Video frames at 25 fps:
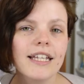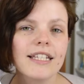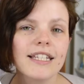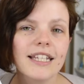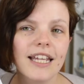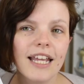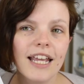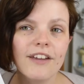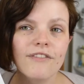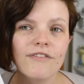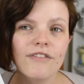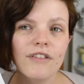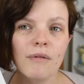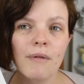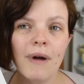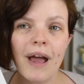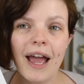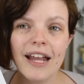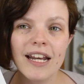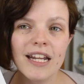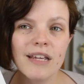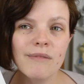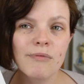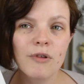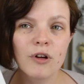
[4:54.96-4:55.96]
is if there were
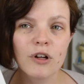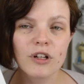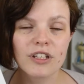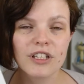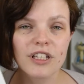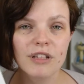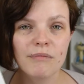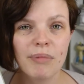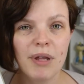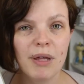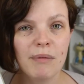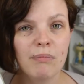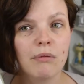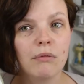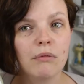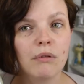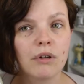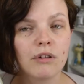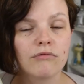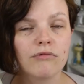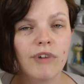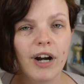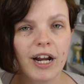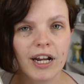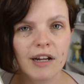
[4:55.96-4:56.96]
any books that people
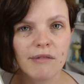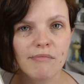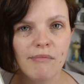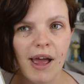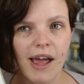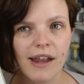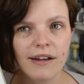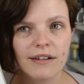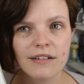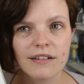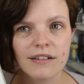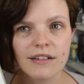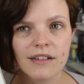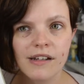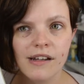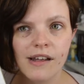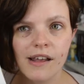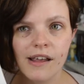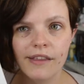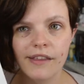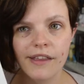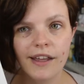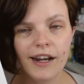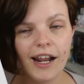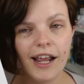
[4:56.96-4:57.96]
would recommend
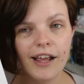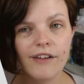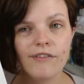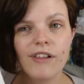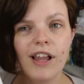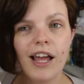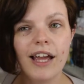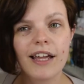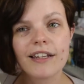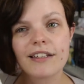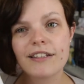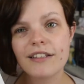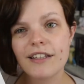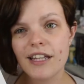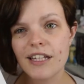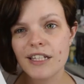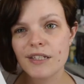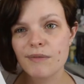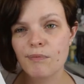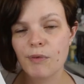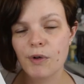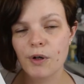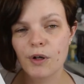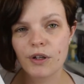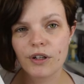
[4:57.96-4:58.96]
that I have liked
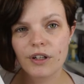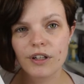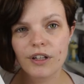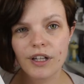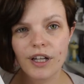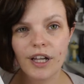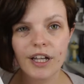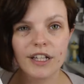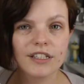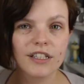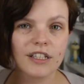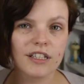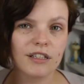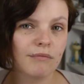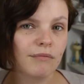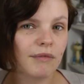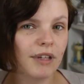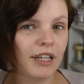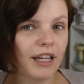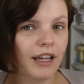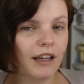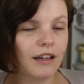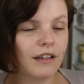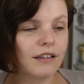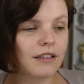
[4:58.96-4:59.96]
this book. Is there
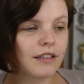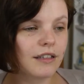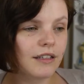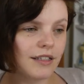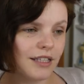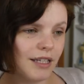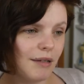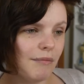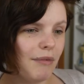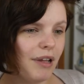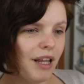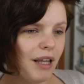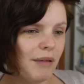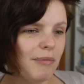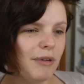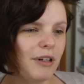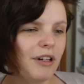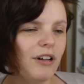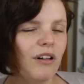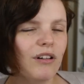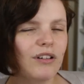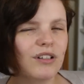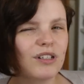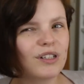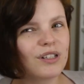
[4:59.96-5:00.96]
something else similar but
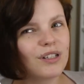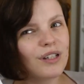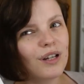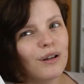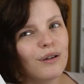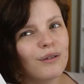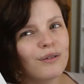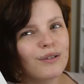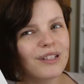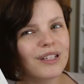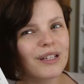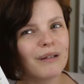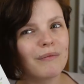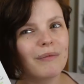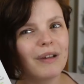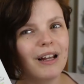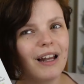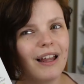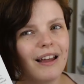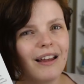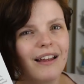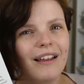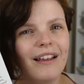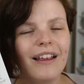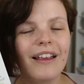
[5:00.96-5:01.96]
not too
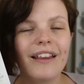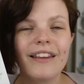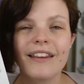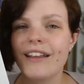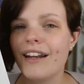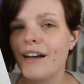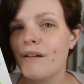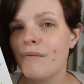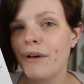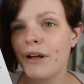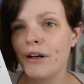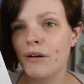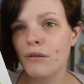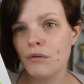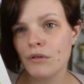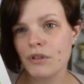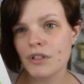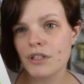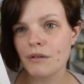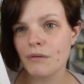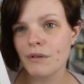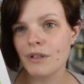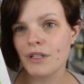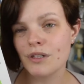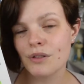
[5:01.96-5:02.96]
similar that I might
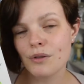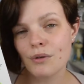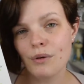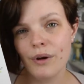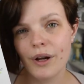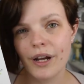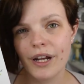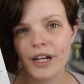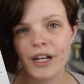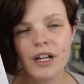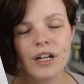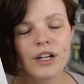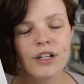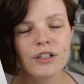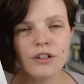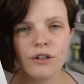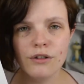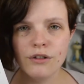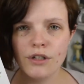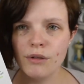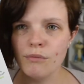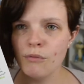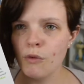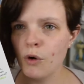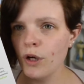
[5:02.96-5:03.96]
also enjoy?
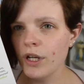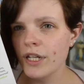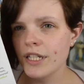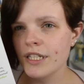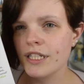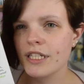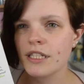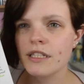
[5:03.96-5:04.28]
Jojo Moyes